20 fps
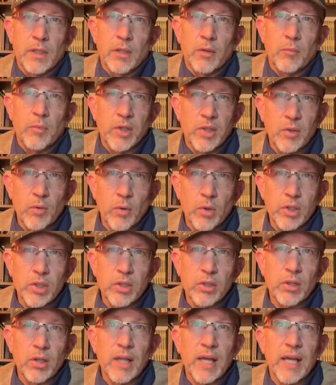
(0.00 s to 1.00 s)
Recording
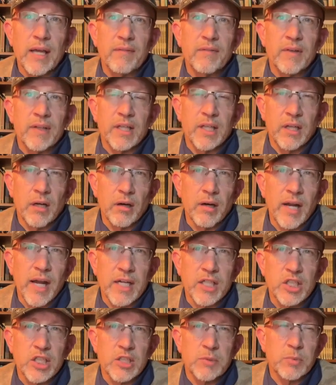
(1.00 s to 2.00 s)
your life and the
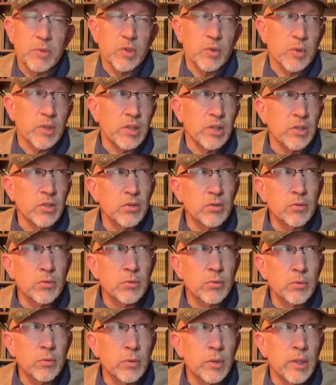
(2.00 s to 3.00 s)
interactions between
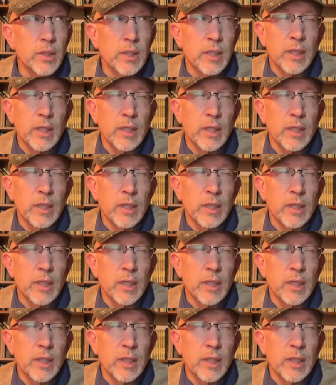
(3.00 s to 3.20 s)
you